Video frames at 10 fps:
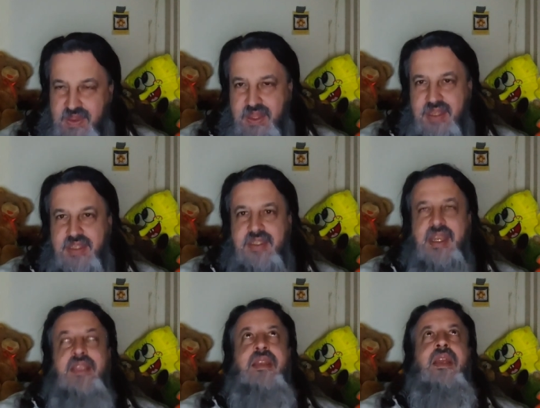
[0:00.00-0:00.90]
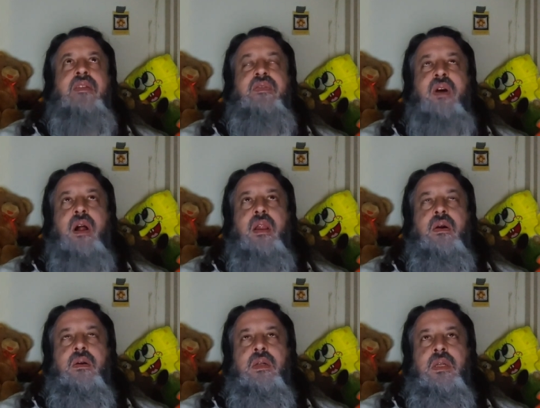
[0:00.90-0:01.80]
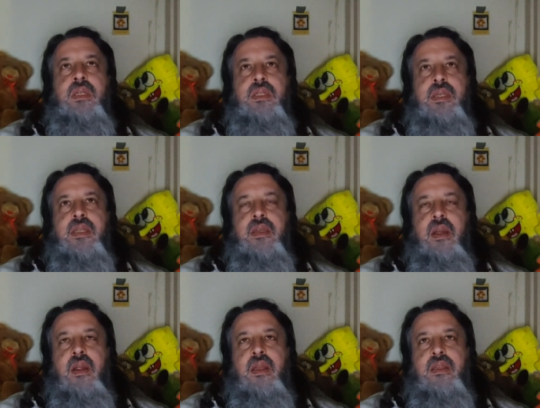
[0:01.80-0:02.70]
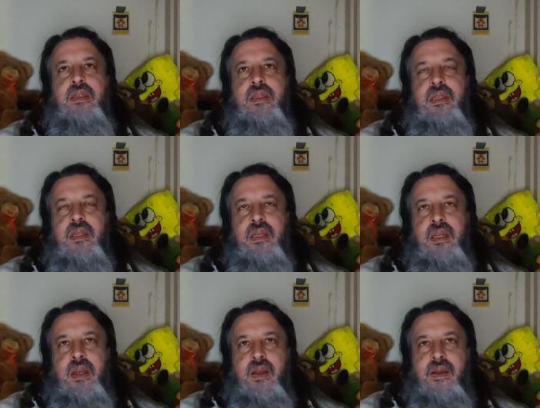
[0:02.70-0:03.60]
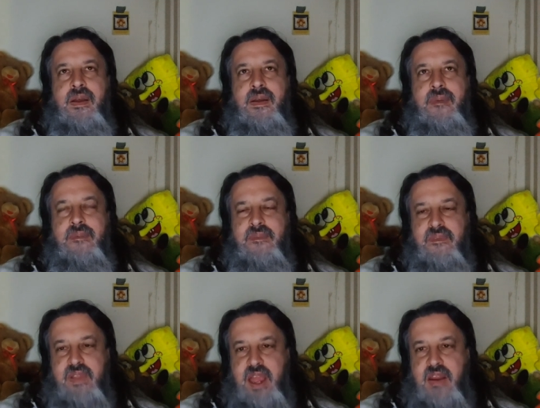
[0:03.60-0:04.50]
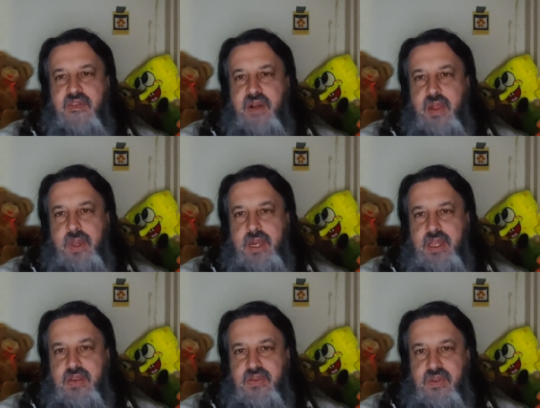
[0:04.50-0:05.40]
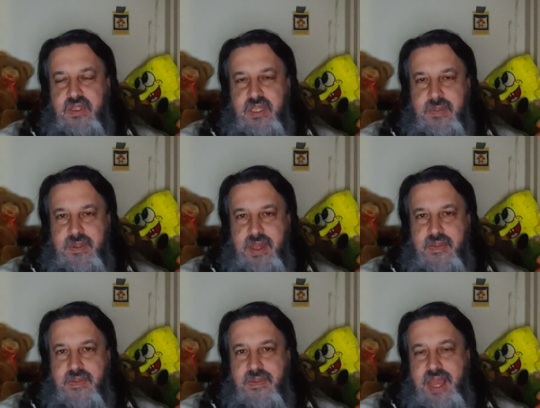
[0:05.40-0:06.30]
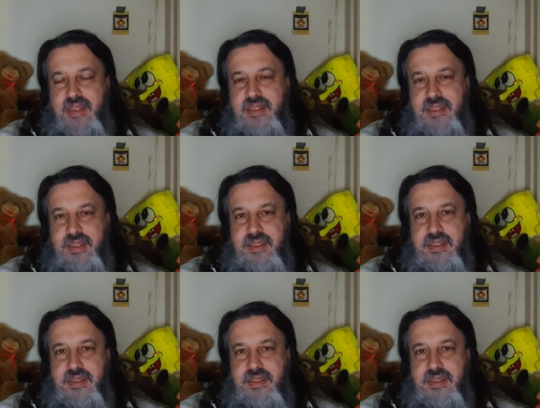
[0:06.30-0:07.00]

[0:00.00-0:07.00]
the saint that I follow. Saint Natarius. Uh, I'm kind of following his footsteps. Uh, that's